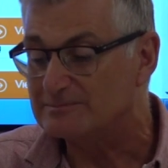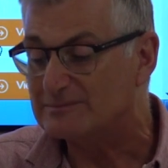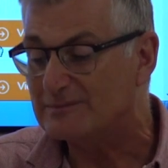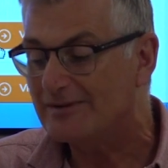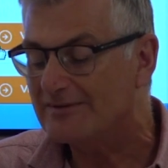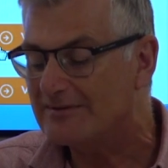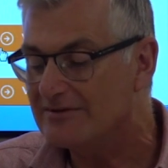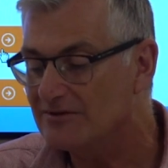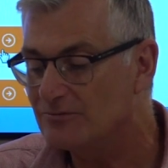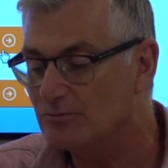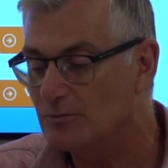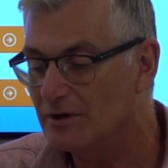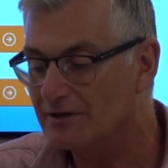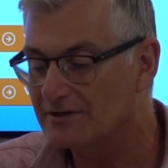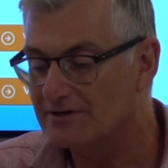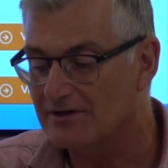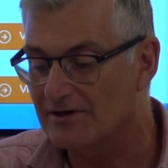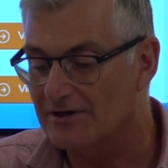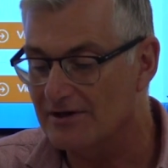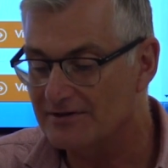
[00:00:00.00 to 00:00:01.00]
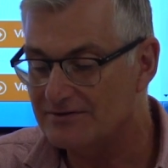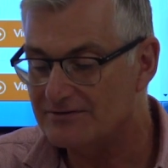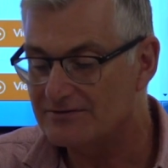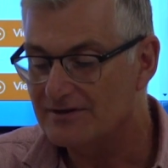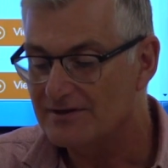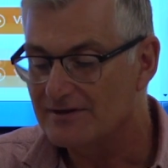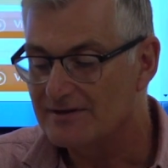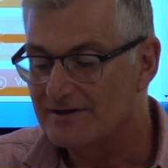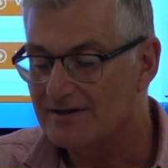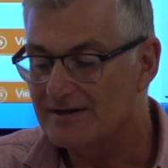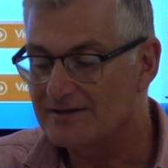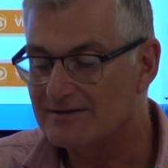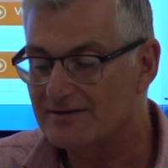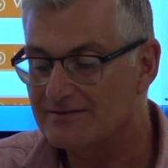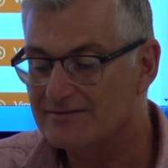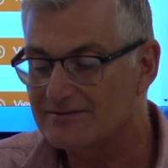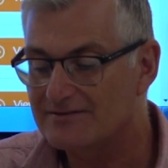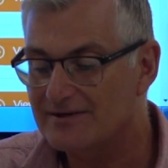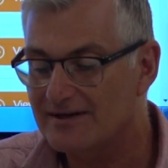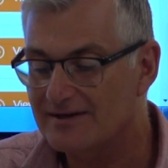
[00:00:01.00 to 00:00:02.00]
Now, these word cards, it
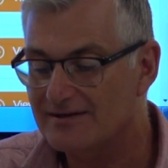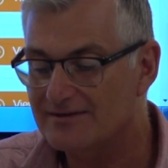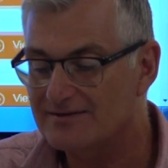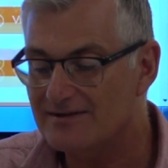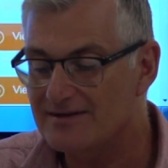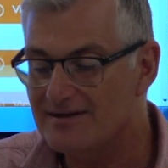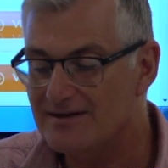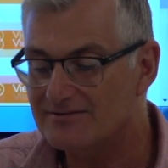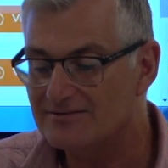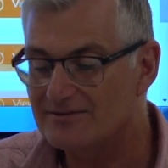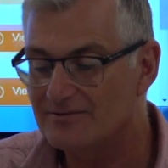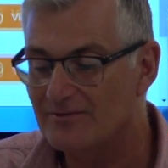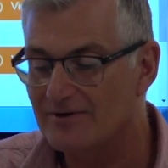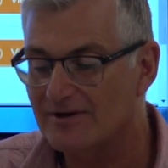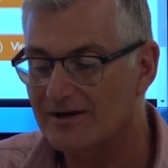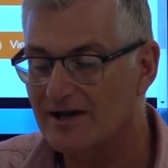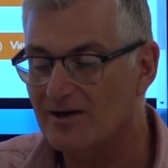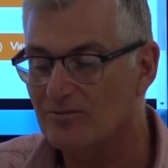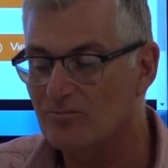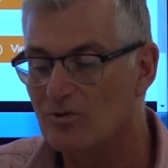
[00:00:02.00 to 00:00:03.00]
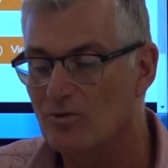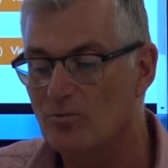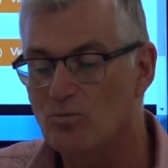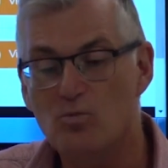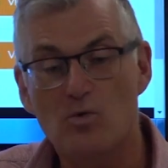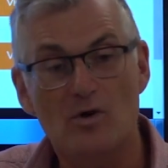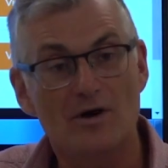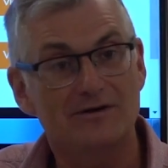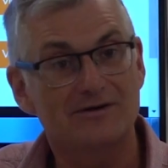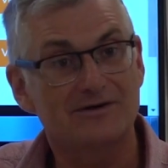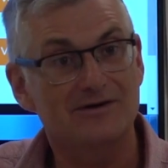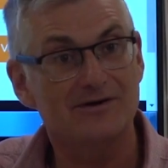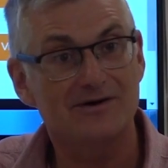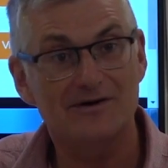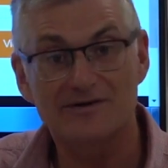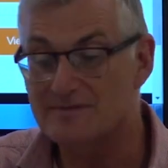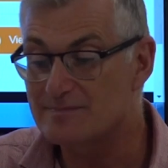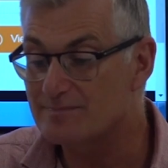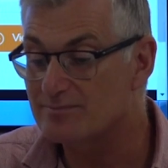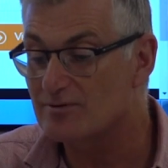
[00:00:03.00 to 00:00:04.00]
doesn't take a genius to work out what word
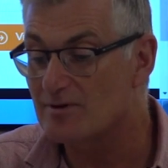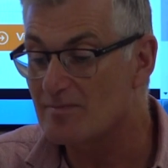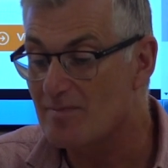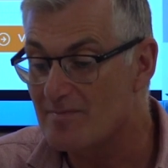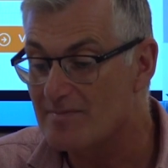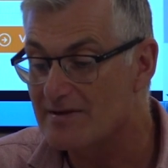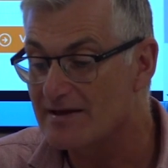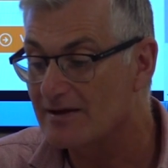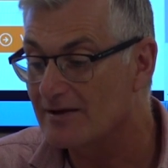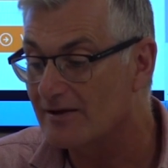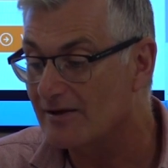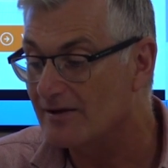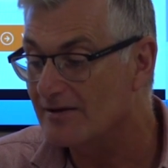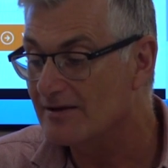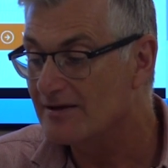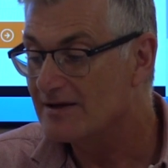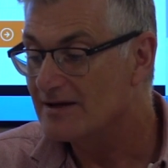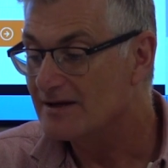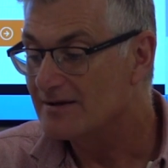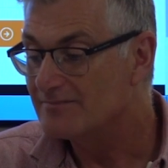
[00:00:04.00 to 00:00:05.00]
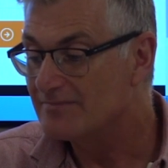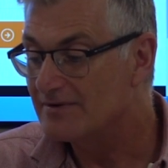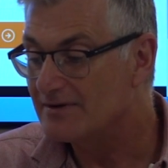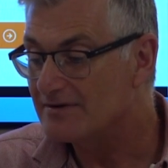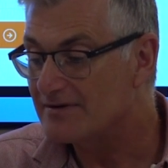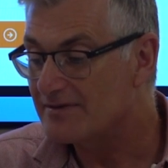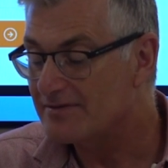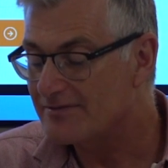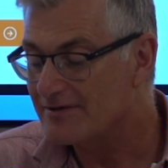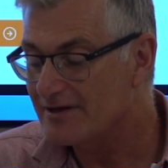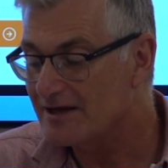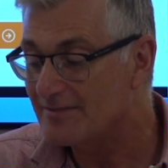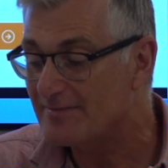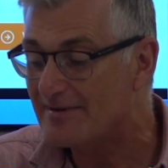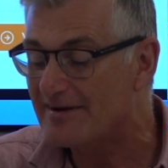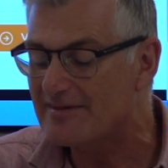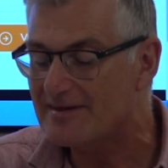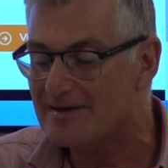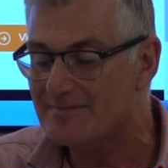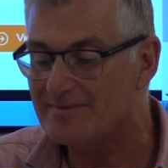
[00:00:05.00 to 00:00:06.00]
cards probably are, but think
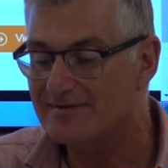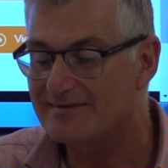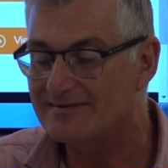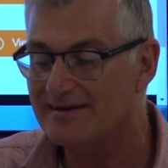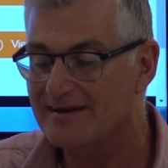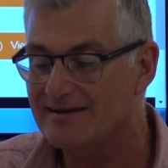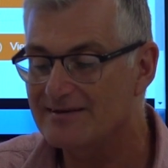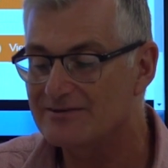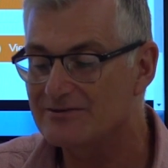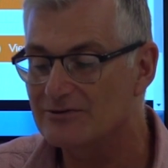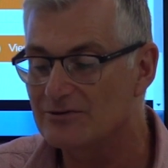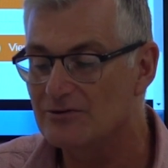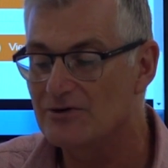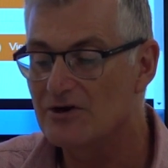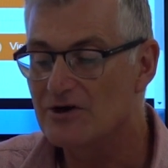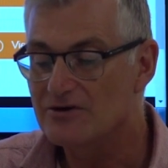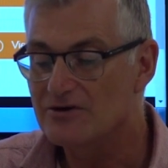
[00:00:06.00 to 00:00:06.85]
about their potential